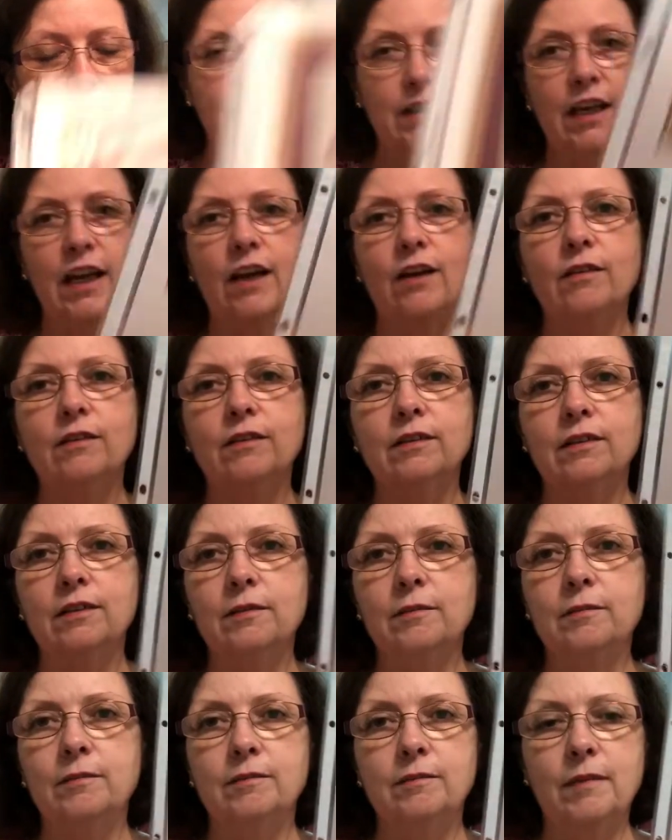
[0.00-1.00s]
you know, a
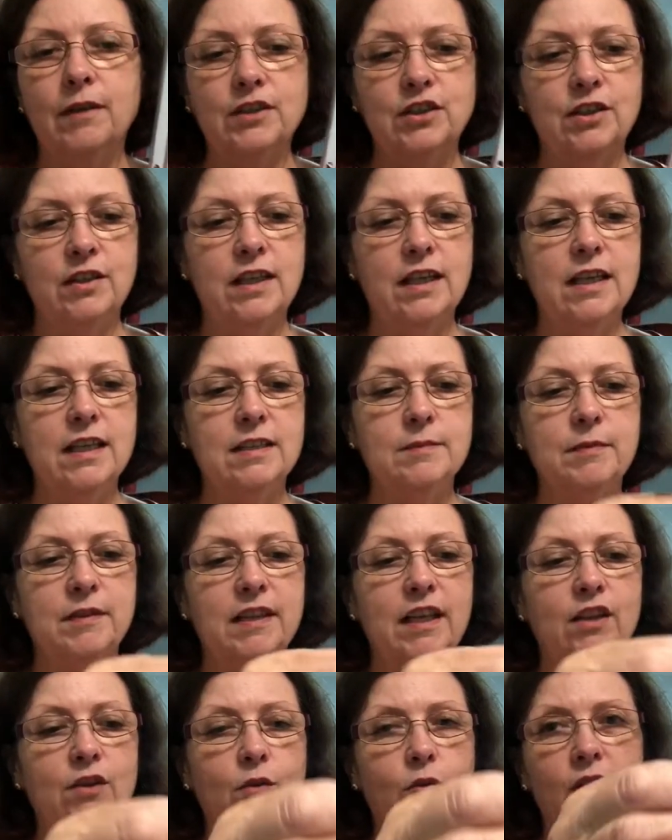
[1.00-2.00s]
bunch of these, but
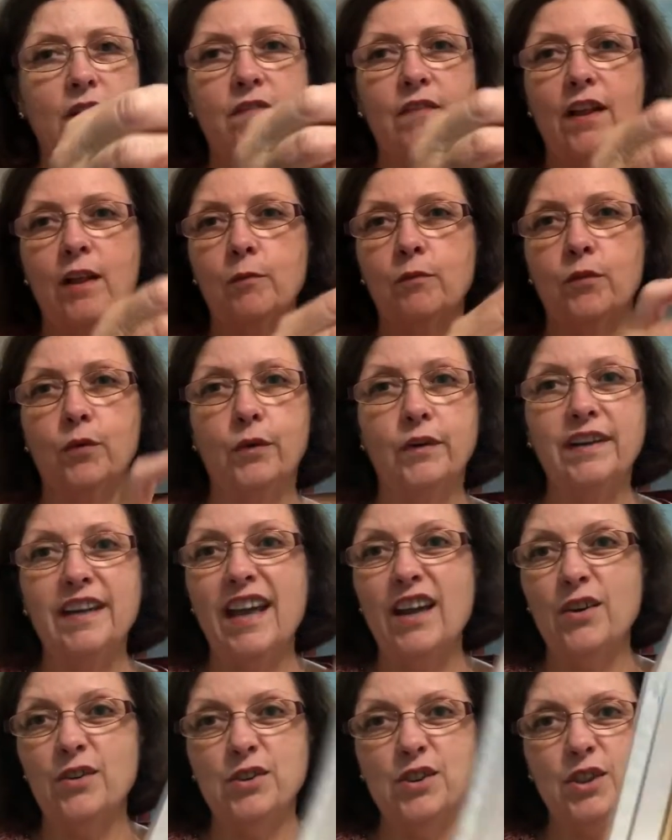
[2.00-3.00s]
then they're only available for a
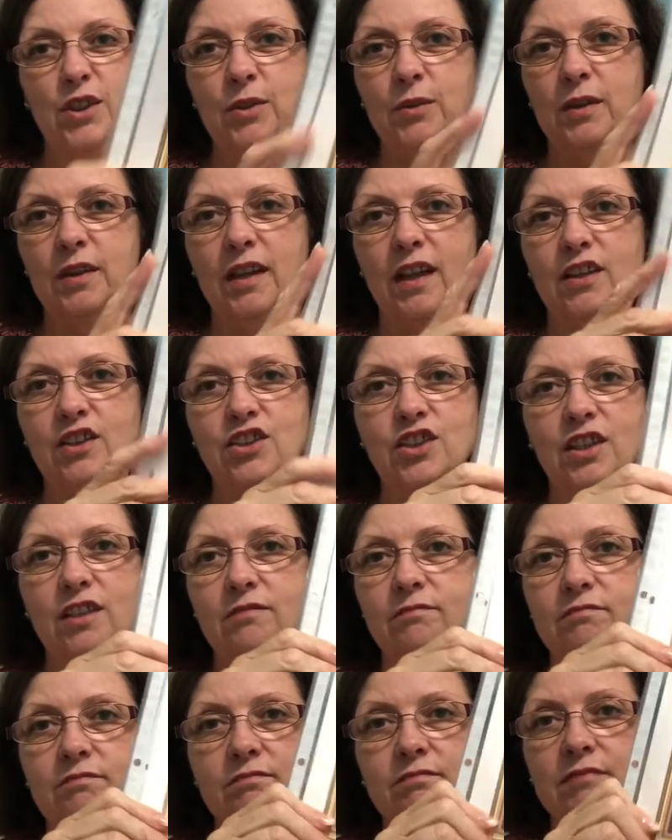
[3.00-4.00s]
day or two and then
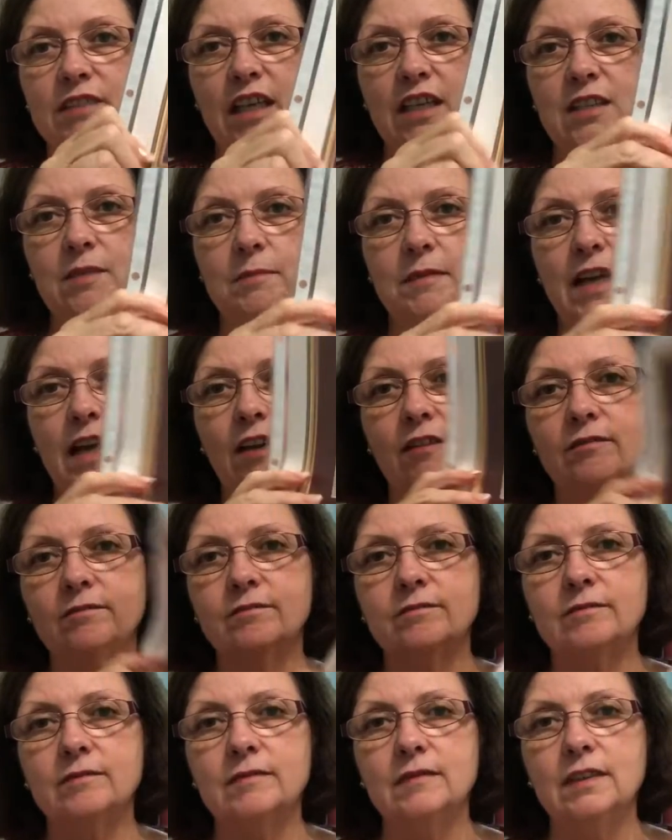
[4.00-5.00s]
she takes them down.
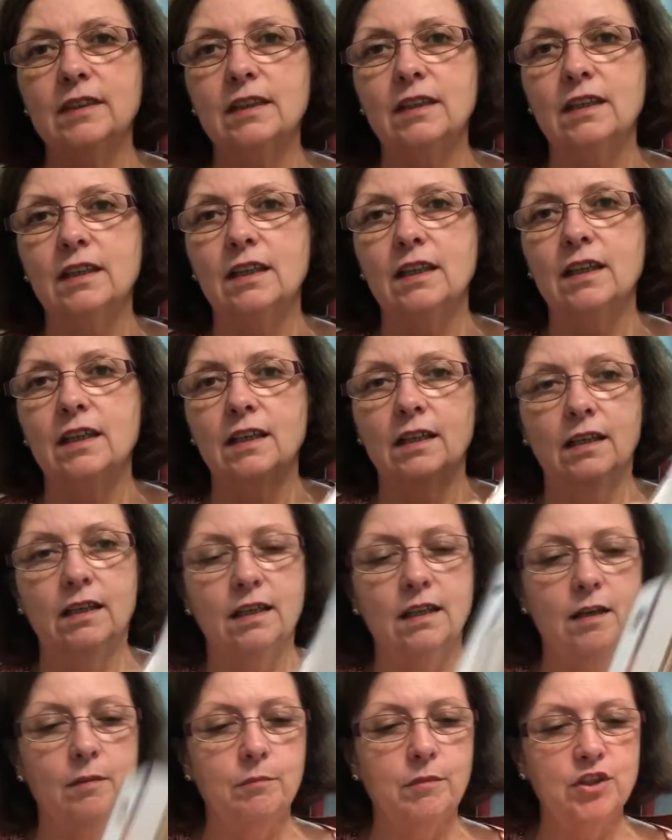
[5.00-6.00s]

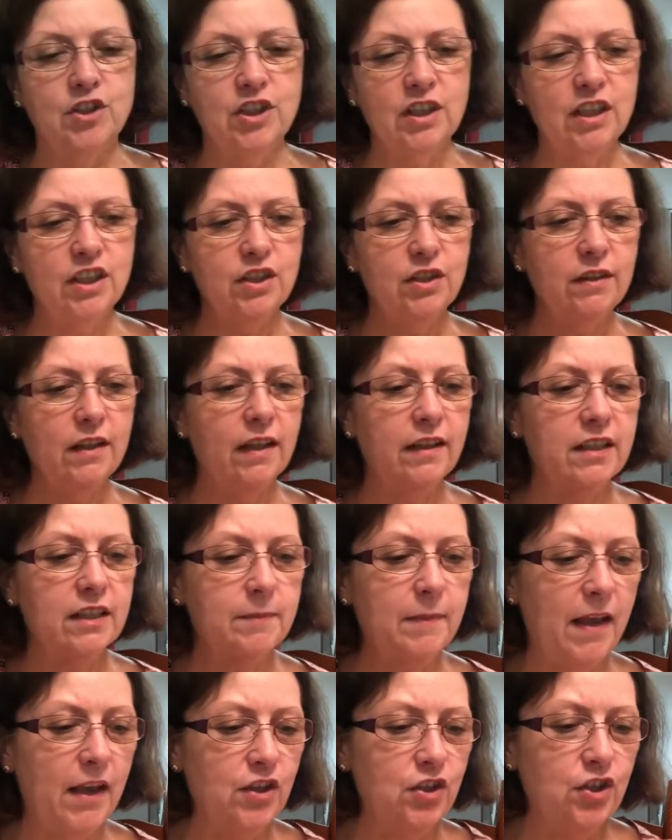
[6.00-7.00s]
But she didn't do that this
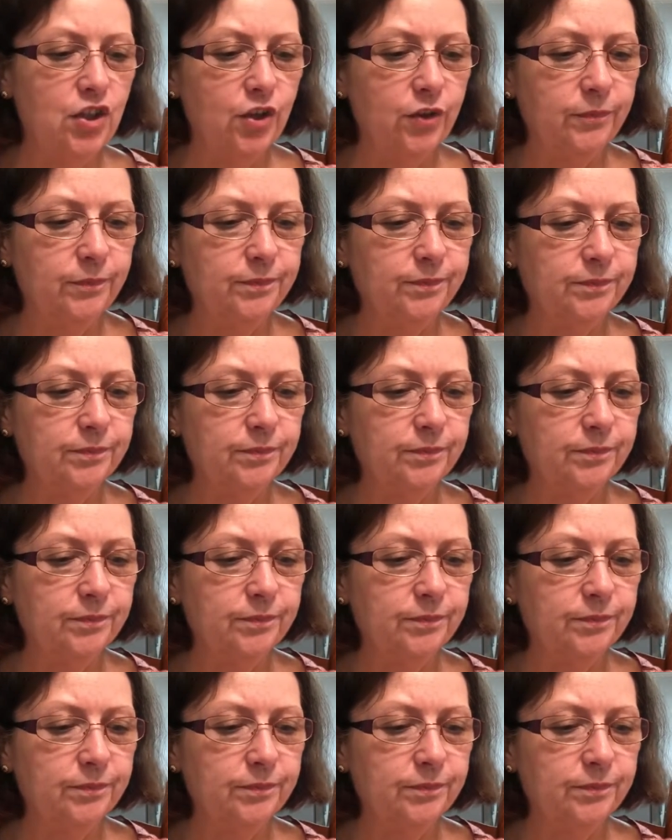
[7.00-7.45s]
past year.